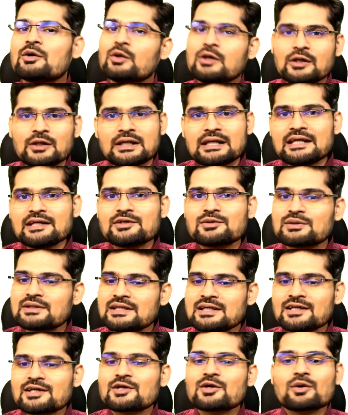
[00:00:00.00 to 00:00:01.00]
lead to
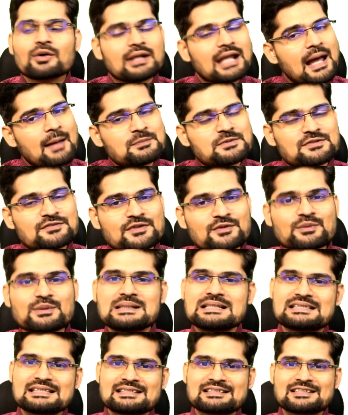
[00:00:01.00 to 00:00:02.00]
the collapse of the
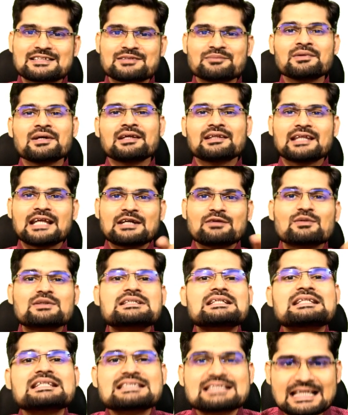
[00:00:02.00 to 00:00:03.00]
world system. That was
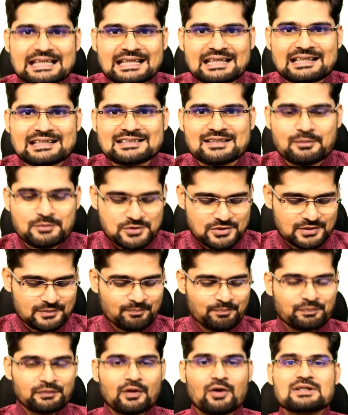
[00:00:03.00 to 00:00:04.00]
in the second assumption,
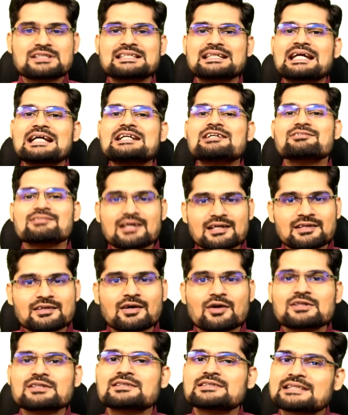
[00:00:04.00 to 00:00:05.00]
or second run,
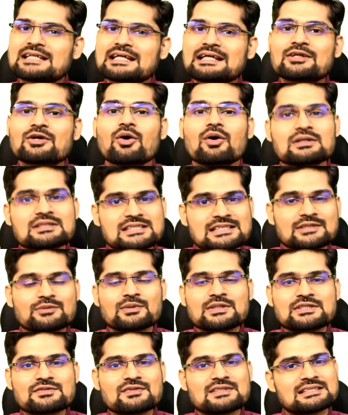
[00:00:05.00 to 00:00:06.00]
or second
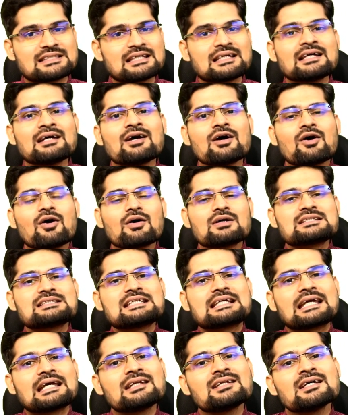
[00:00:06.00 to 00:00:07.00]
consequence we say, or
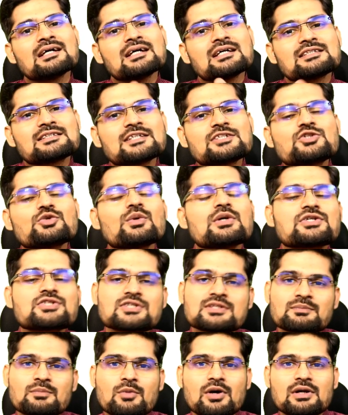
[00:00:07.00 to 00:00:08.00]
second
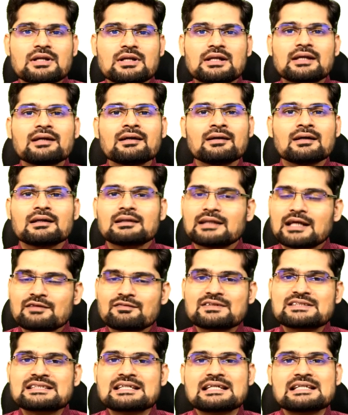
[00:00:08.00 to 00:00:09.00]
situation modeling that
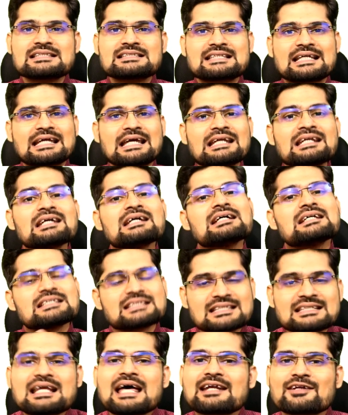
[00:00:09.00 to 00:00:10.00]
we say is second
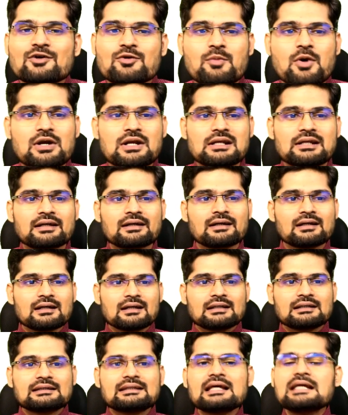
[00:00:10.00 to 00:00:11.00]
scenario modeling.
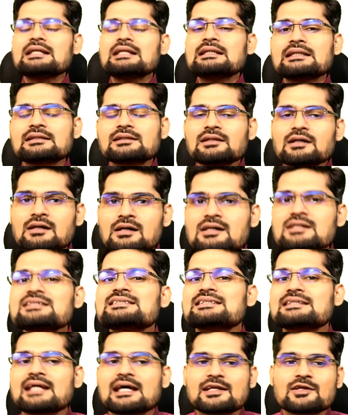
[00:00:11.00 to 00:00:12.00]
Then the third
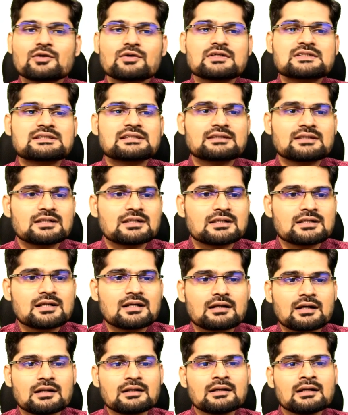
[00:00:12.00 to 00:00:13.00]
scenario is the third
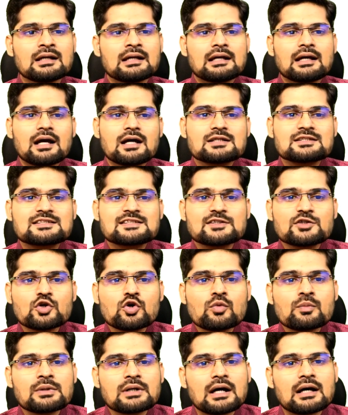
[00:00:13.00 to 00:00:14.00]
run,
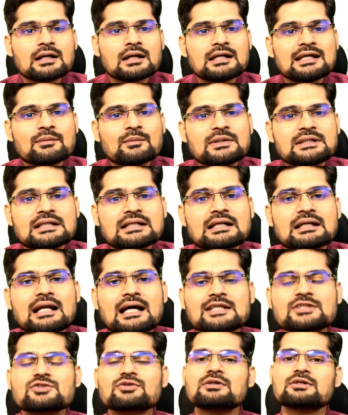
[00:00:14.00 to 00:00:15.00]
assumed unlimited
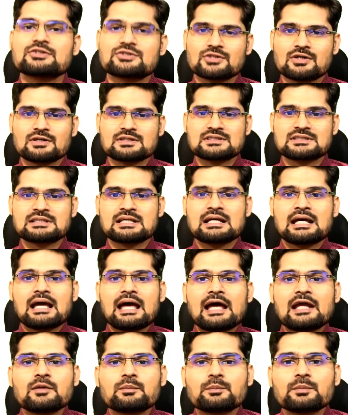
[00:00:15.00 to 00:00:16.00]
natural resource,
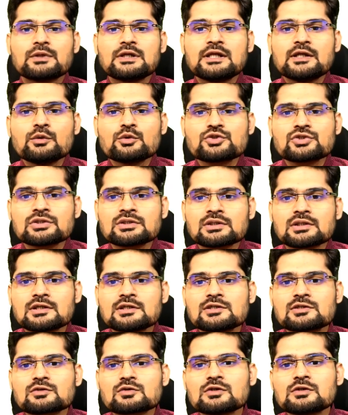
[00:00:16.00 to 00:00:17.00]
and pollution
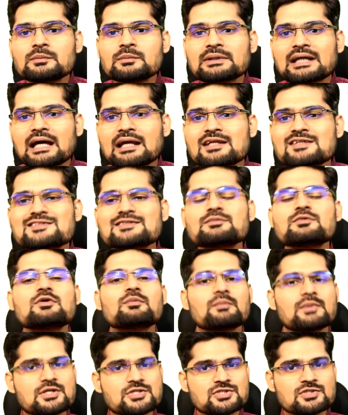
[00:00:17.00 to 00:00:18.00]
control mechanism or
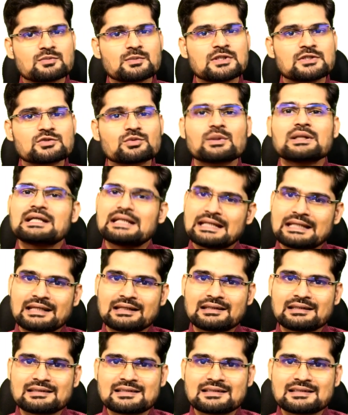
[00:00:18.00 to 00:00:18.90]
measurements were taken in